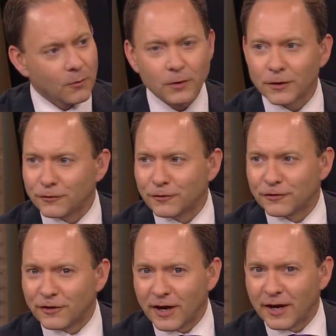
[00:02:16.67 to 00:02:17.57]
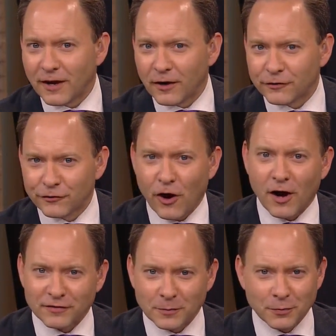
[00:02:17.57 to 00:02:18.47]
well, let's just say a
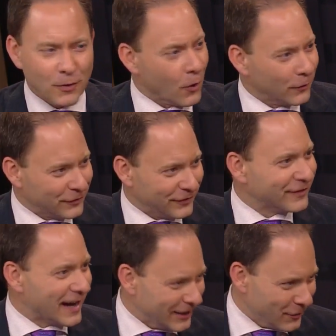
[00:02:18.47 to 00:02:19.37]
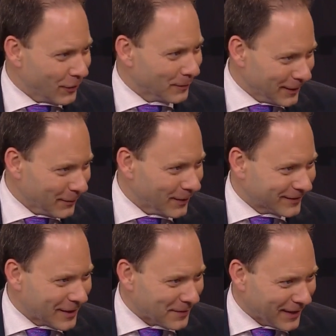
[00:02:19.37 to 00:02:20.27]
soft approach is not normally what's
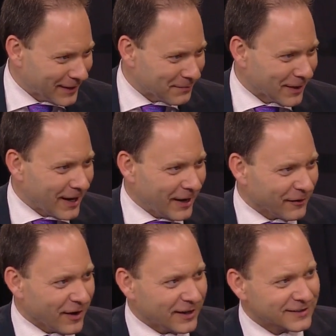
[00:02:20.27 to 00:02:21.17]
coming into play, right. right.